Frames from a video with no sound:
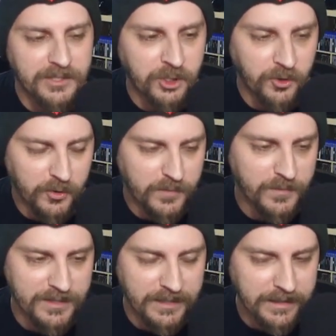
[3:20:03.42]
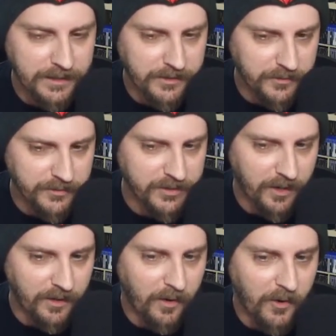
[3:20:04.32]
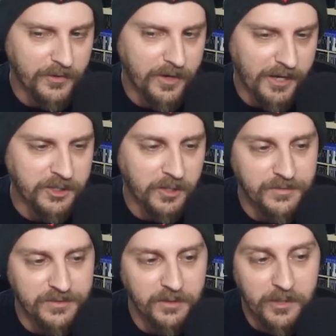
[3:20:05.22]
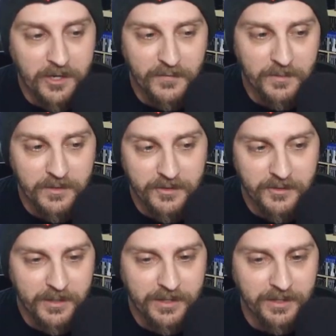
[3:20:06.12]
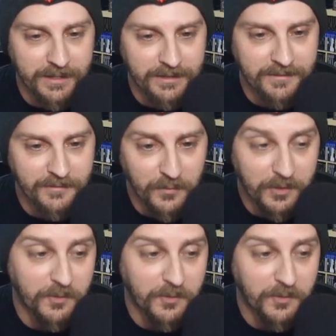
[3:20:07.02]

the terms that they use are not terms that we are familiar with in the real